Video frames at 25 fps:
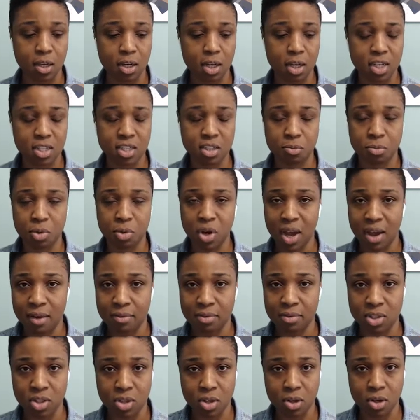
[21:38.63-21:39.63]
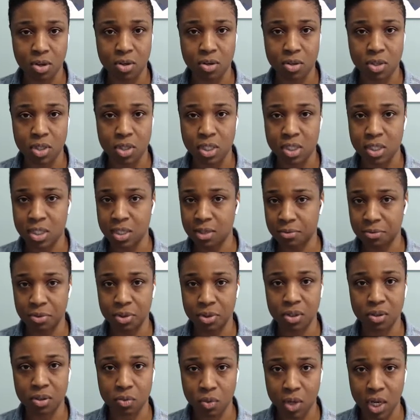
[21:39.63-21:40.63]
customer avatar is
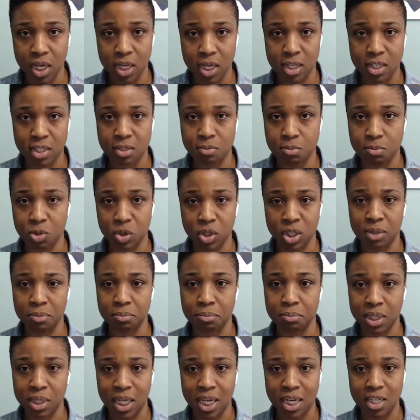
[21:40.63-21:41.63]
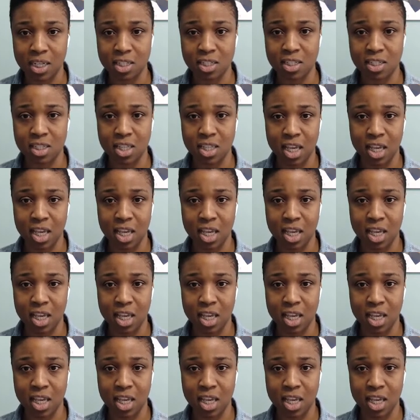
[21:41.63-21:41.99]
different, right? It's more complex.